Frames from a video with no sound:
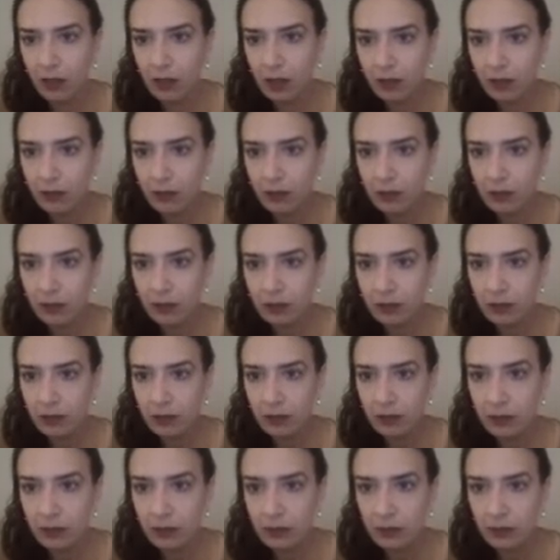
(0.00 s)

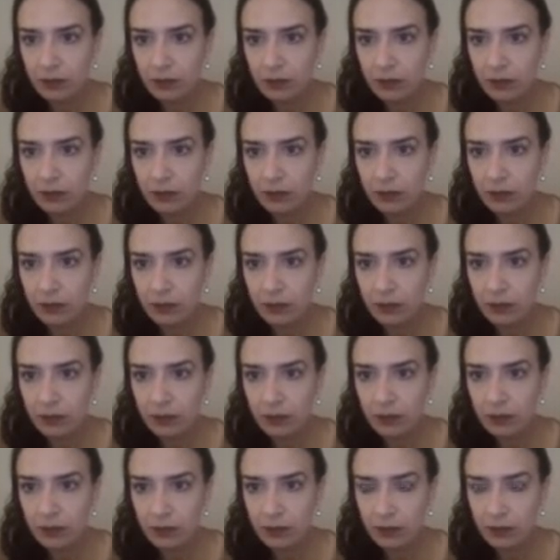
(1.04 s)

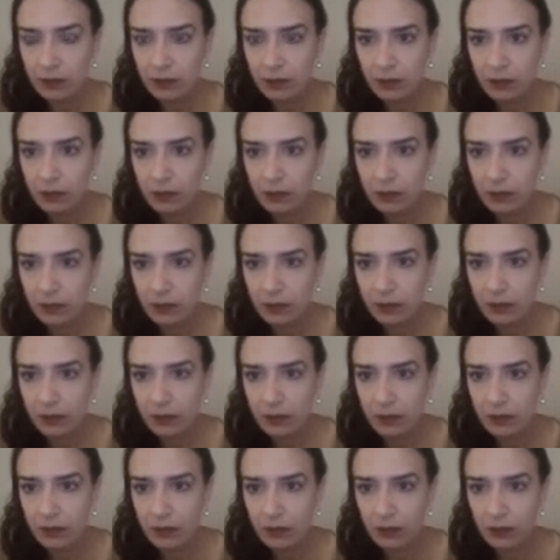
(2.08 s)

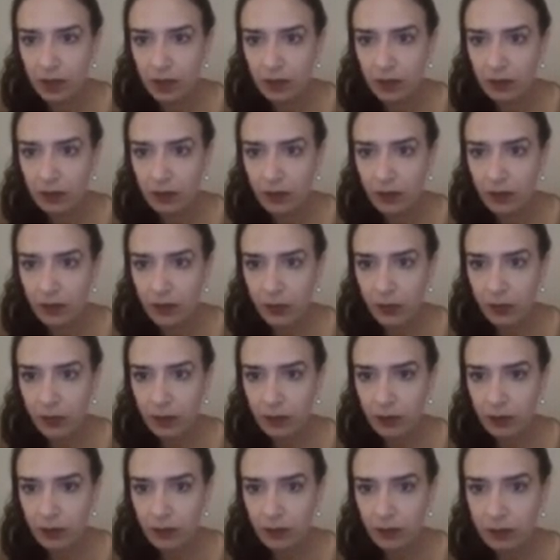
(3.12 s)

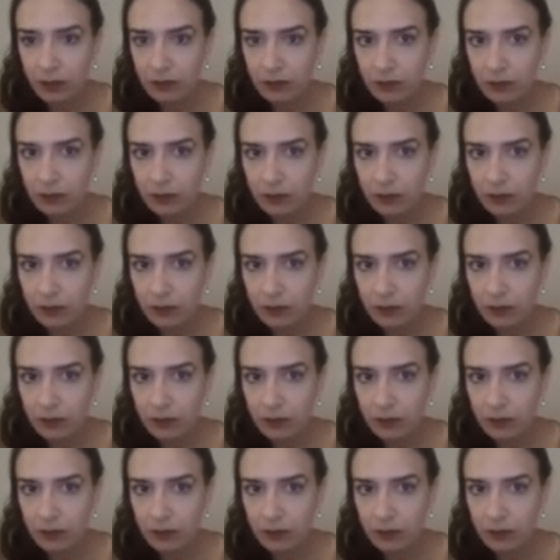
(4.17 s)
No words are spoken by the person on screen.